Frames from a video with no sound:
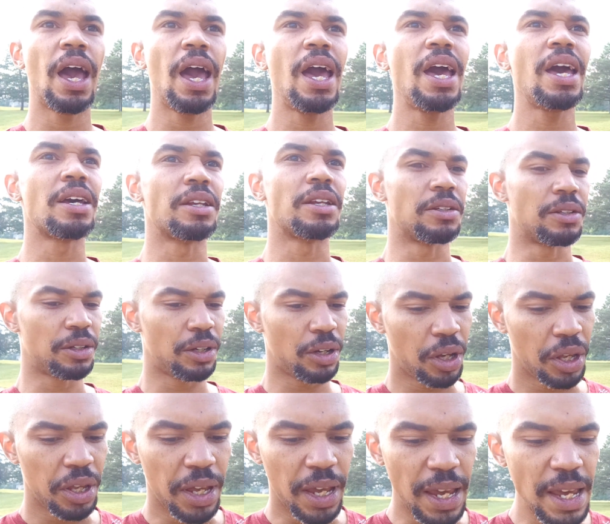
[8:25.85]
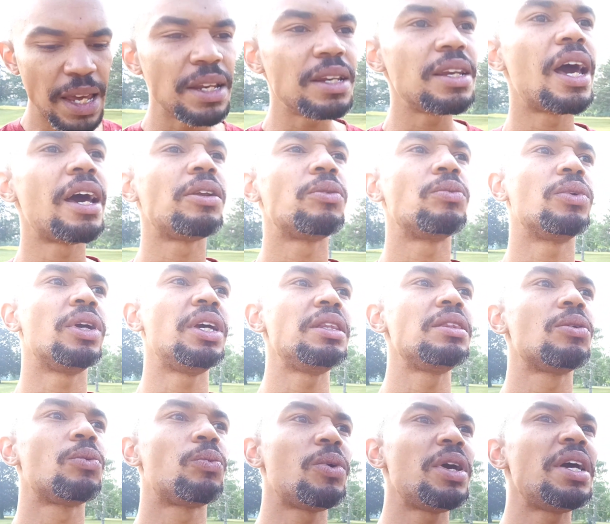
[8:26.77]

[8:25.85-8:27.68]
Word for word: And in that, in the